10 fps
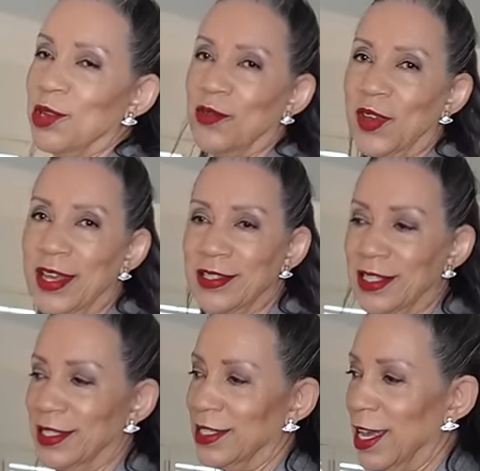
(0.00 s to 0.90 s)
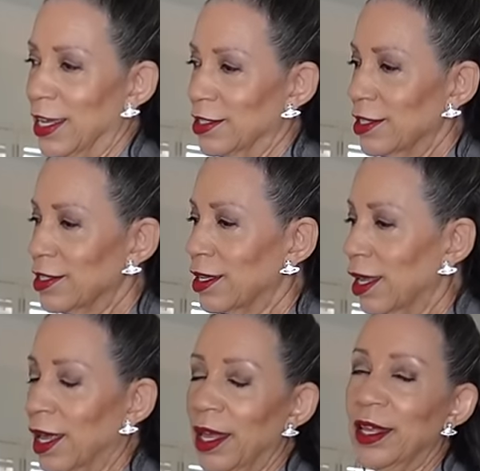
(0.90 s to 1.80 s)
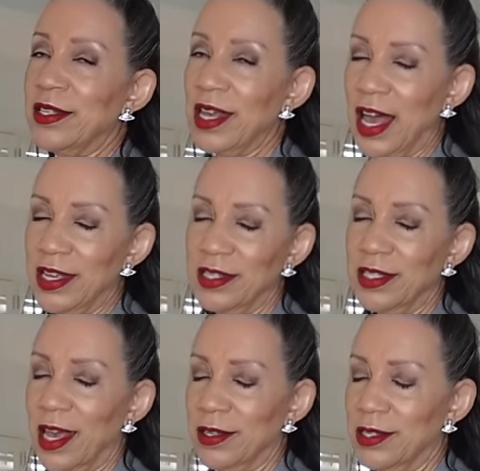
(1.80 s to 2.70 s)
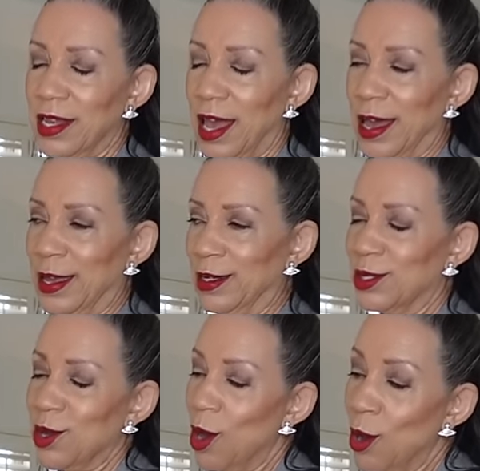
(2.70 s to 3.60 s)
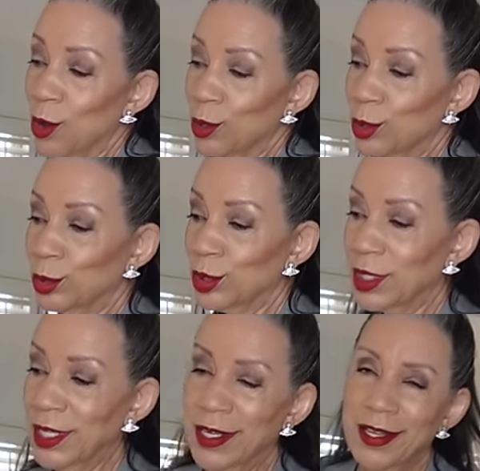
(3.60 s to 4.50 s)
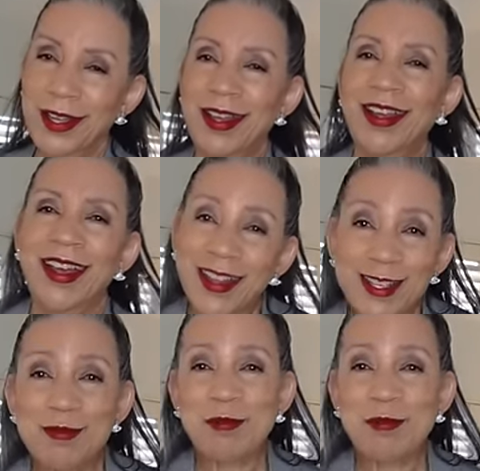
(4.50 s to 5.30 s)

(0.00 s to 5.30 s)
real fancy today. Just it's icy outside, it's cold. It's my